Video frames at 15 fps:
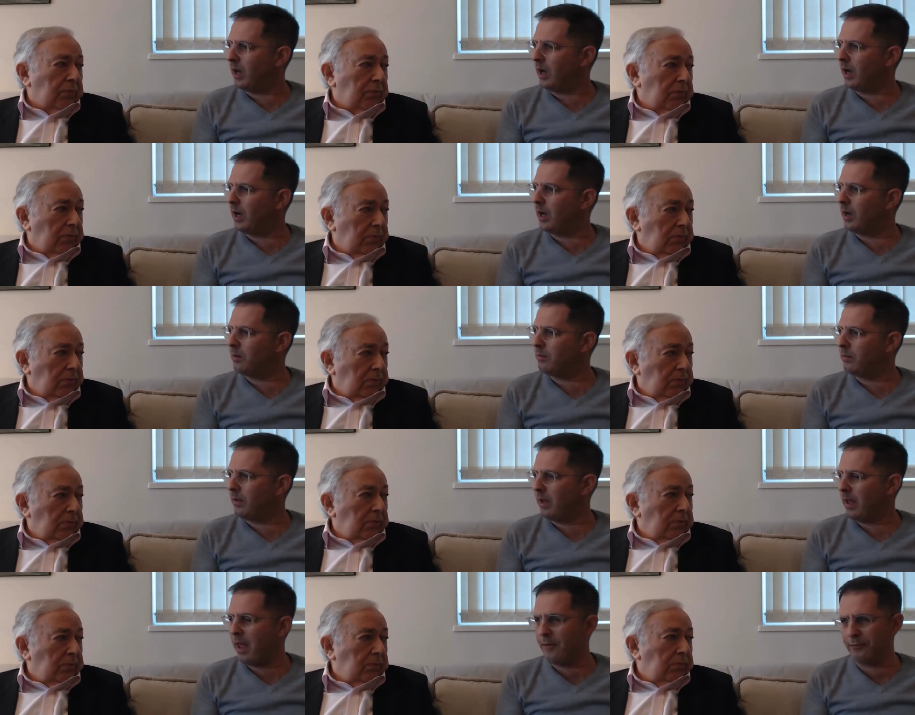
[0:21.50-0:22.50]
Speaker 1: Um,
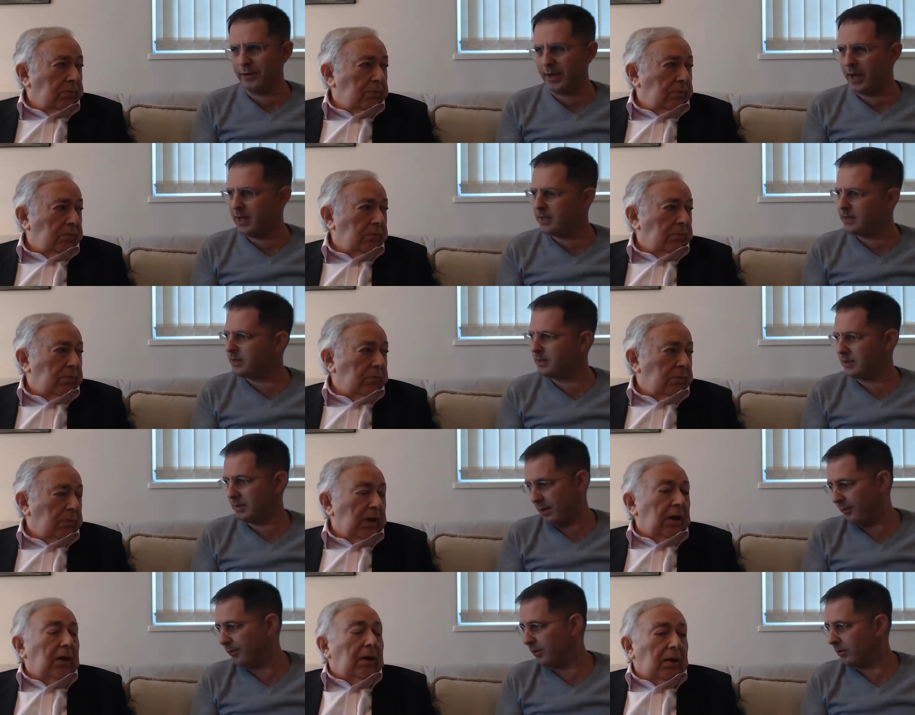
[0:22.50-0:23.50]
every case is
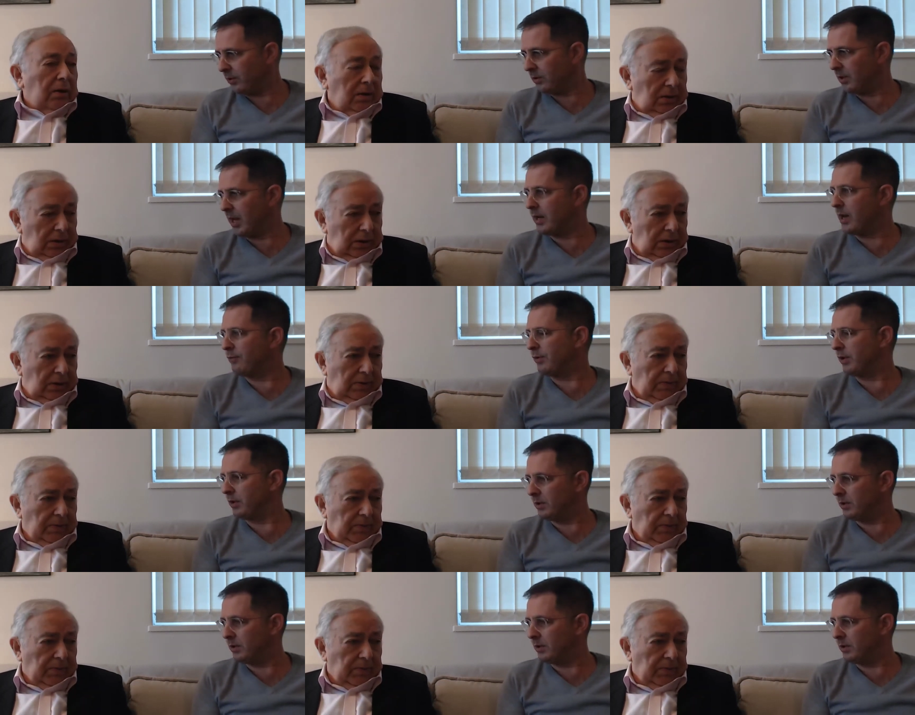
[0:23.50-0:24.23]
different, and yeah. every